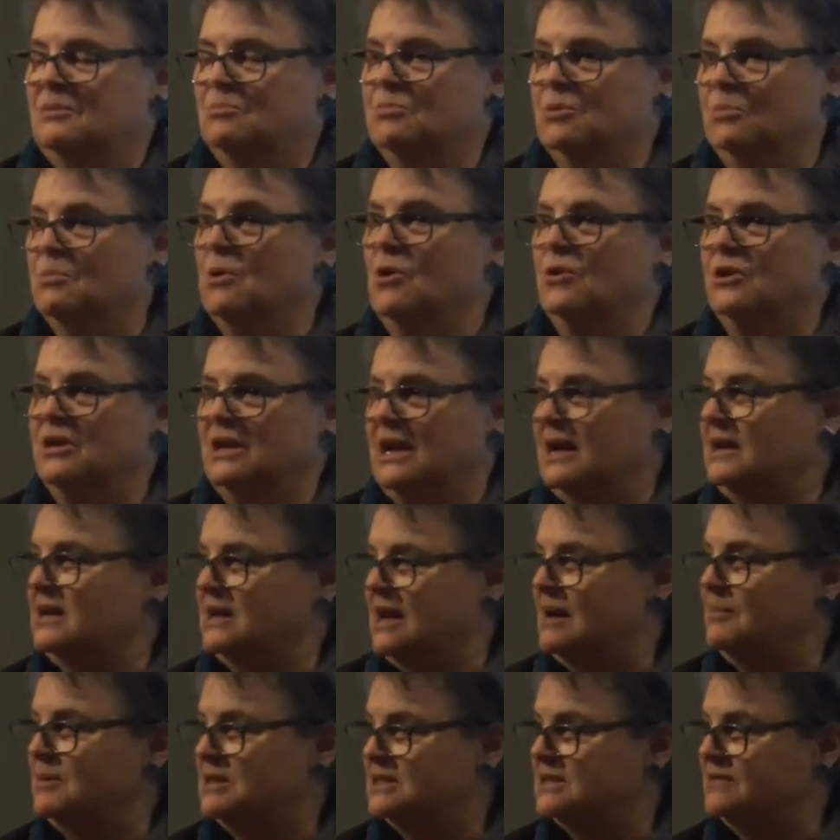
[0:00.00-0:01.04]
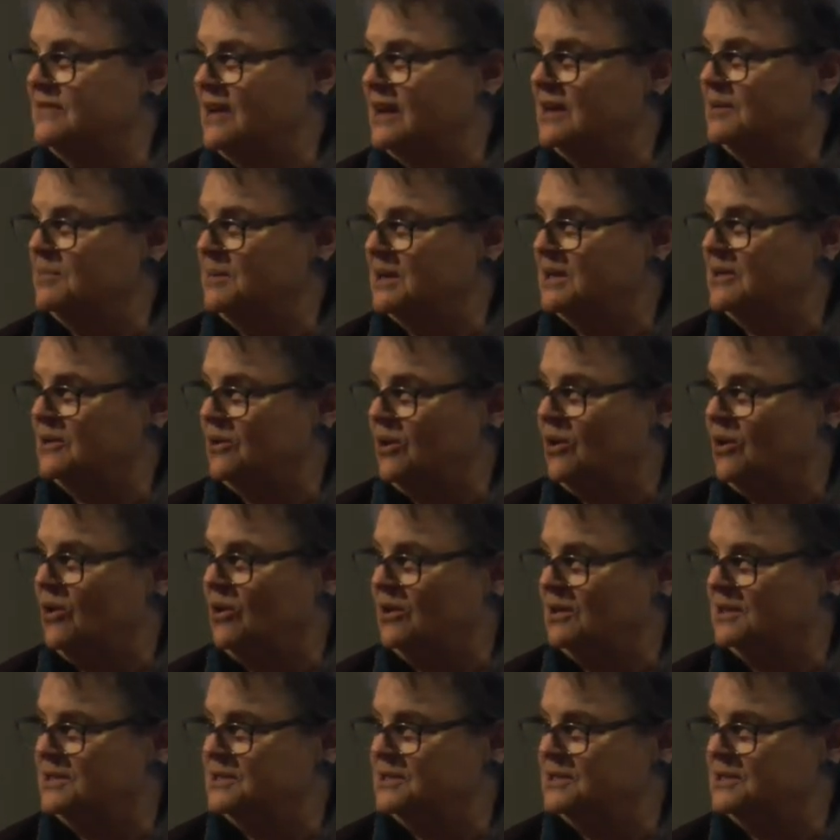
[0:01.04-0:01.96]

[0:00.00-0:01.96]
promoting economic development at all.